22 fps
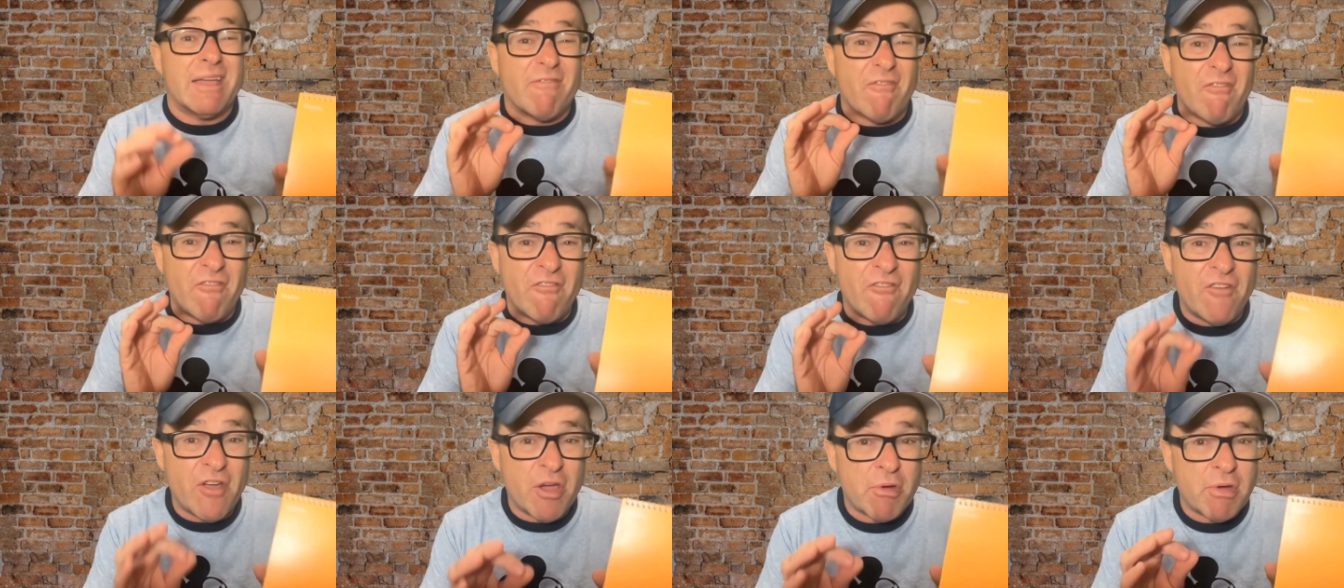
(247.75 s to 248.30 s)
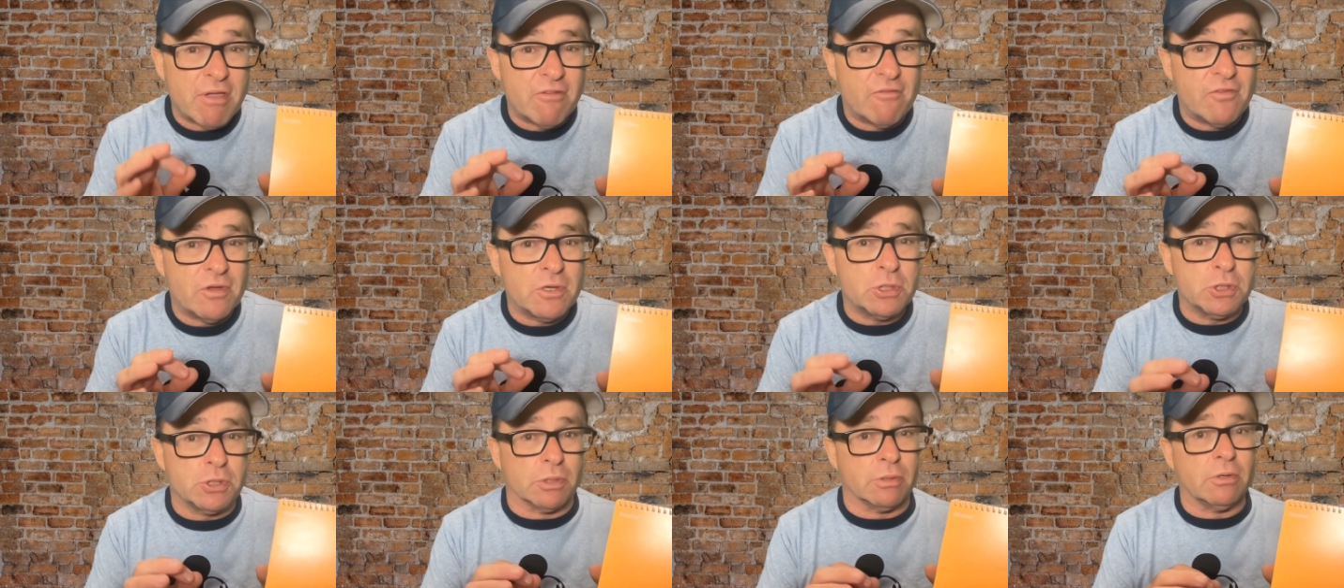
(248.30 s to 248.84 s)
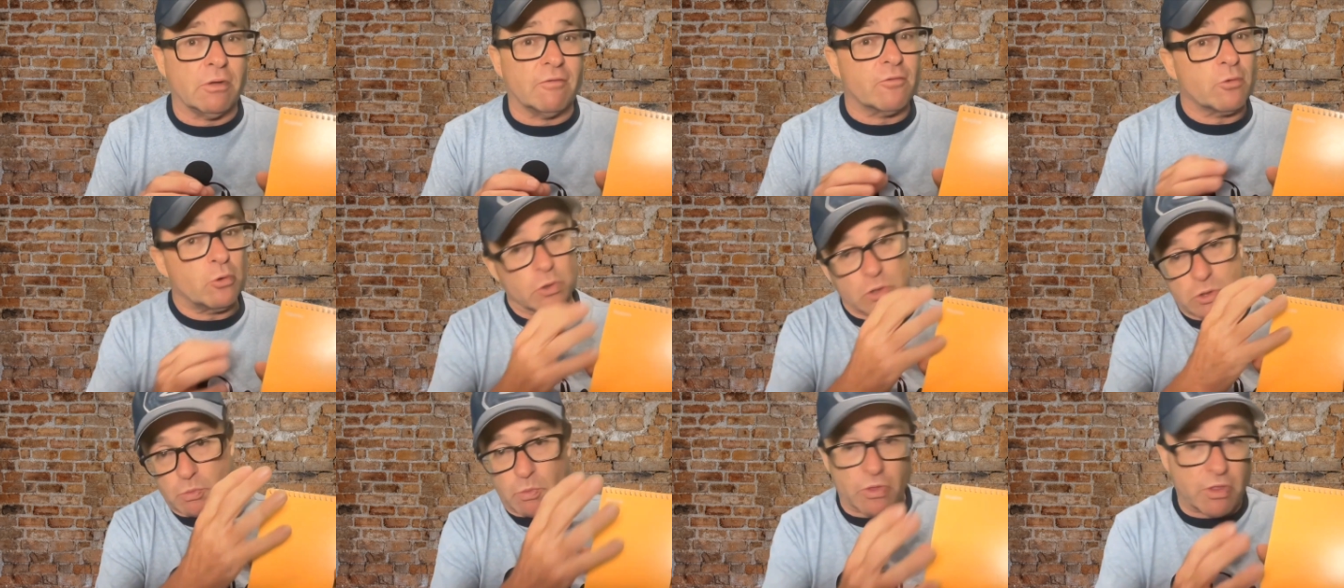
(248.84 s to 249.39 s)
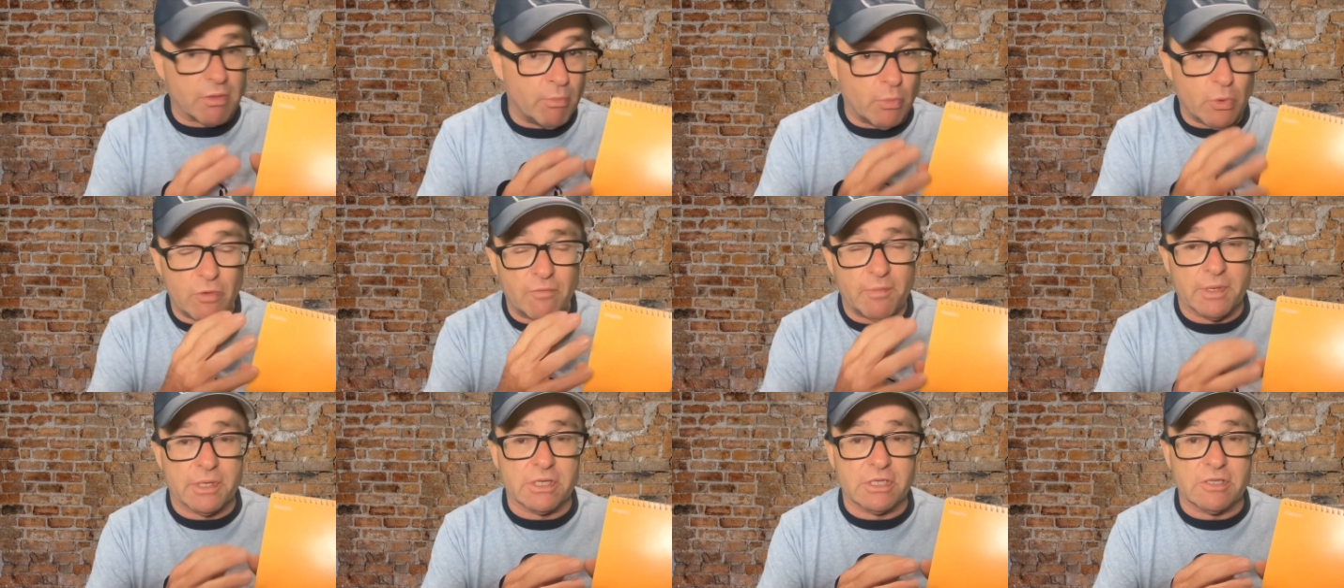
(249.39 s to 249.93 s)
Very visual, of course, with the
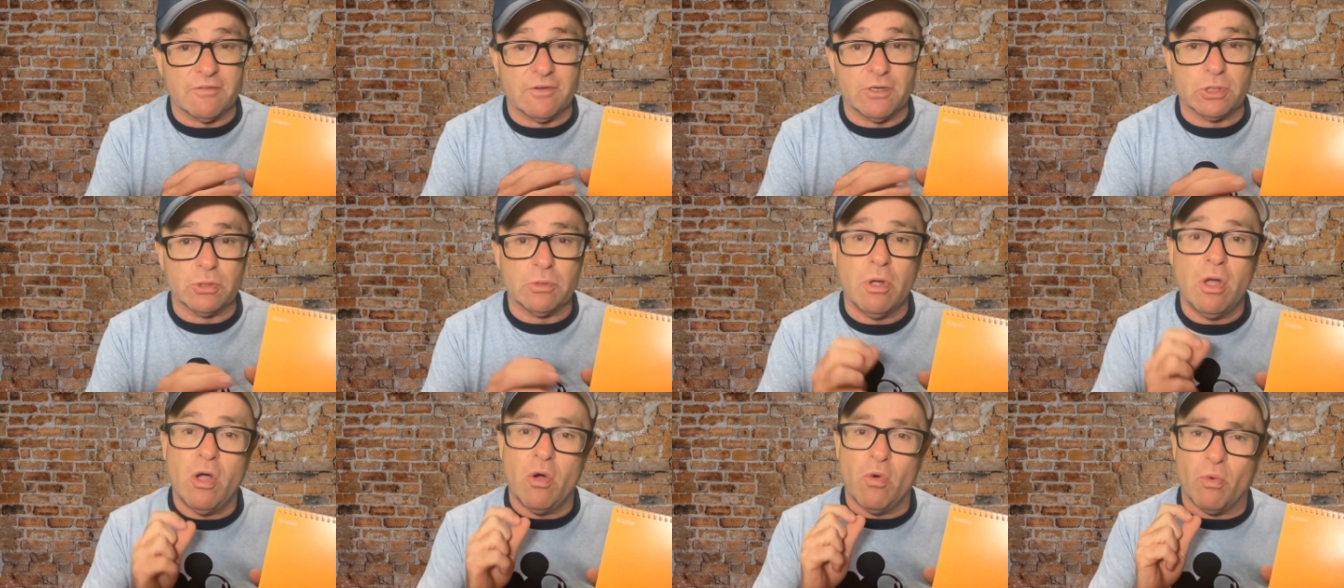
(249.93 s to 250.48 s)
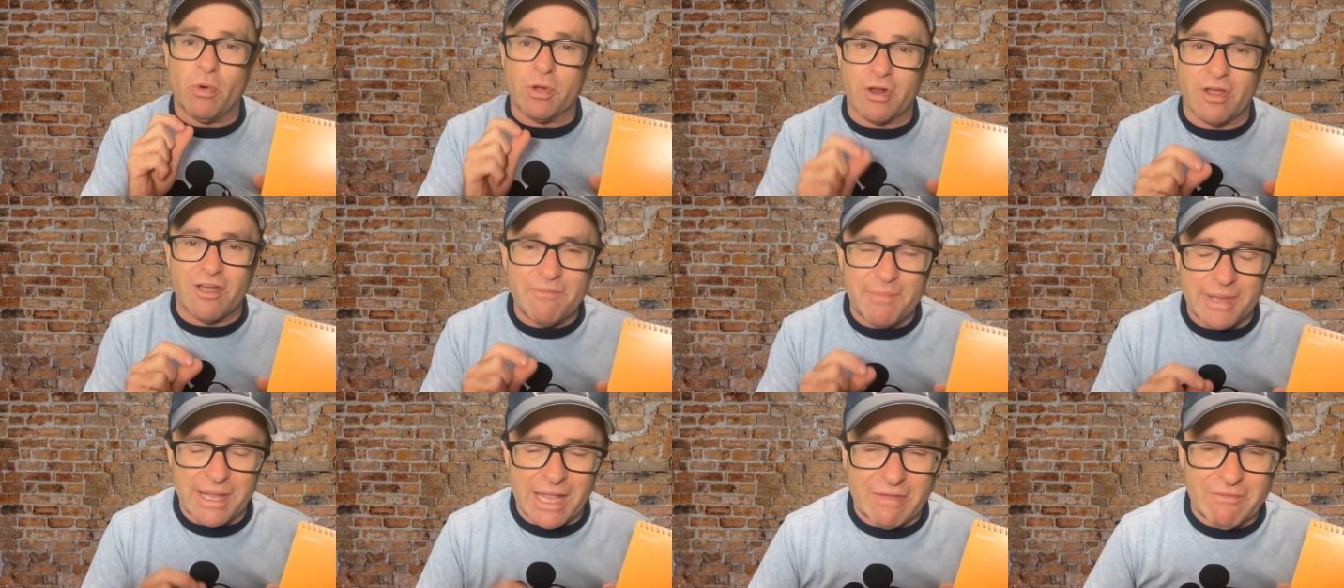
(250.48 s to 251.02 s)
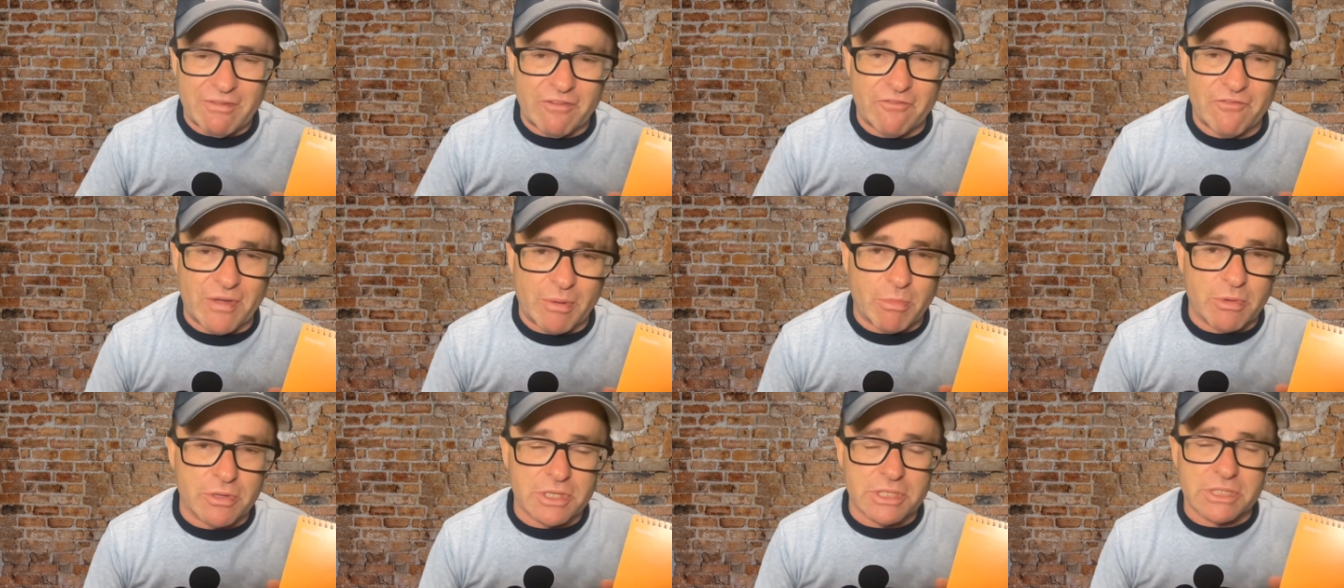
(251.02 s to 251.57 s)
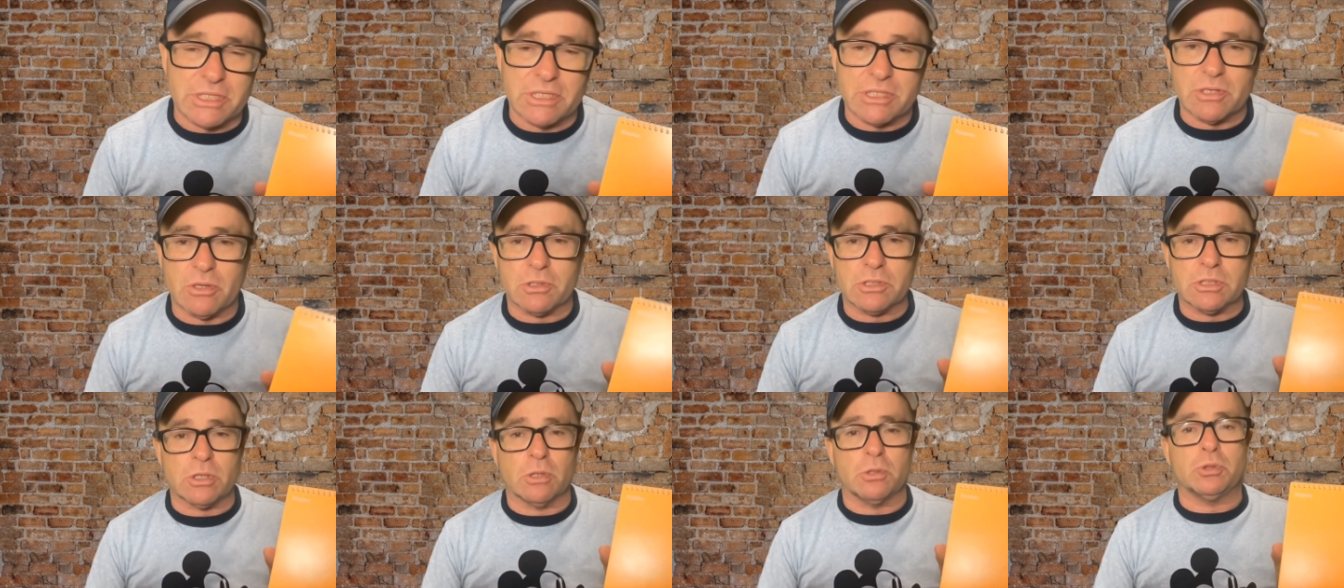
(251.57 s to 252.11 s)
movement it's visual. What I've been having fun with this is
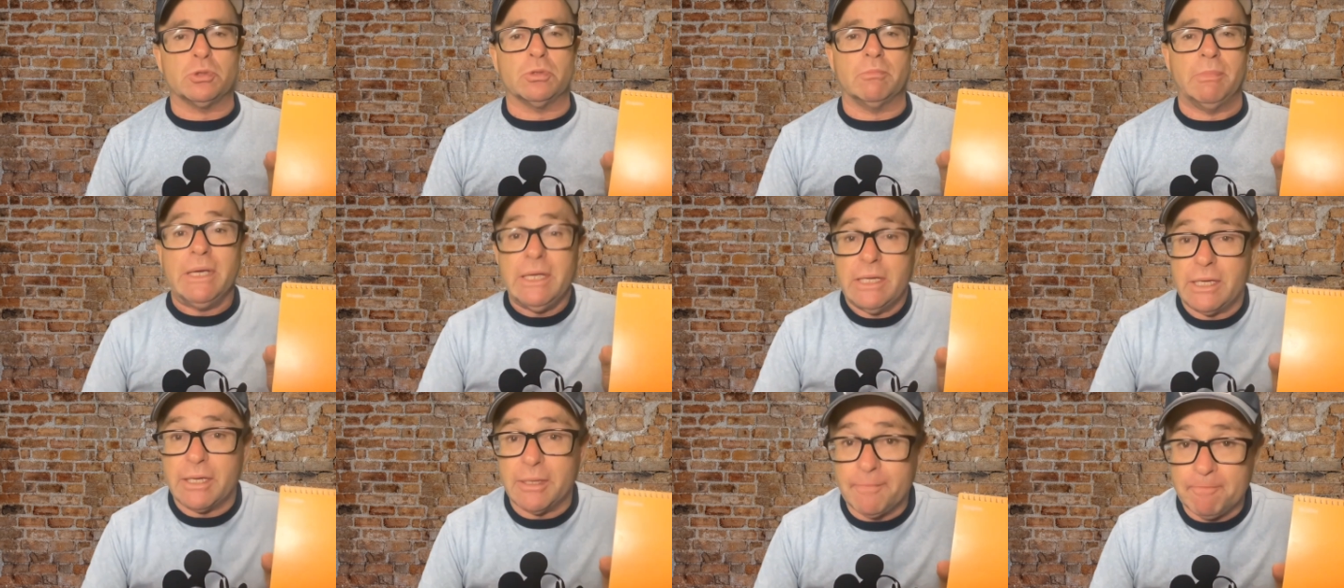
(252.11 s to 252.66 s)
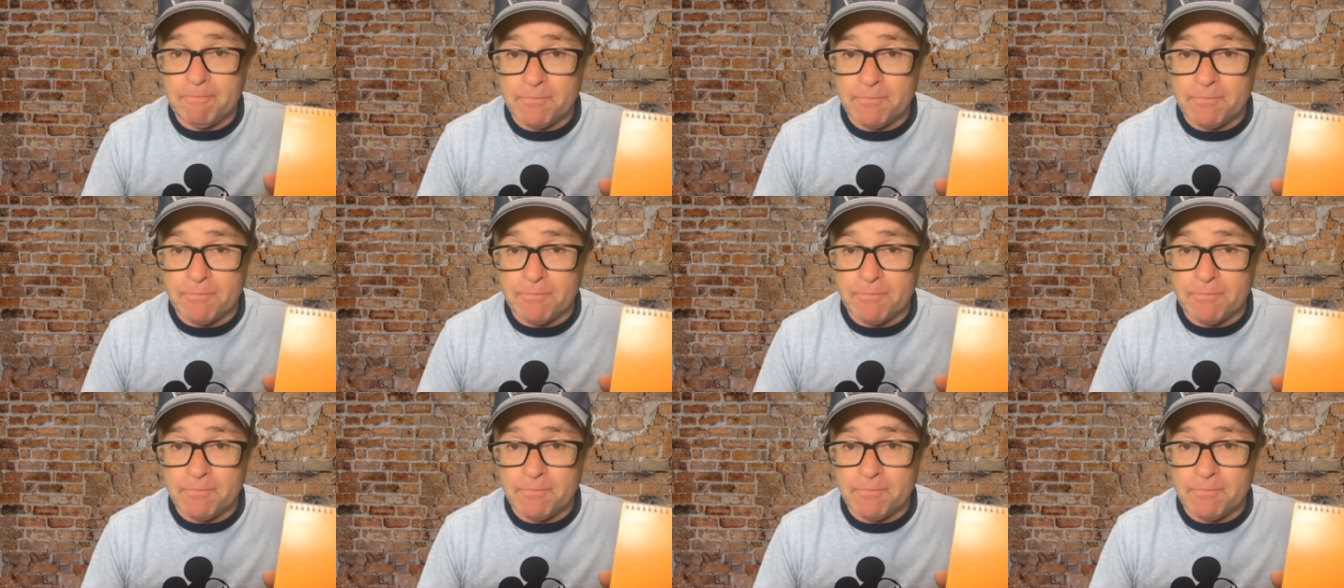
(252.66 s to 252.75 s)
on social media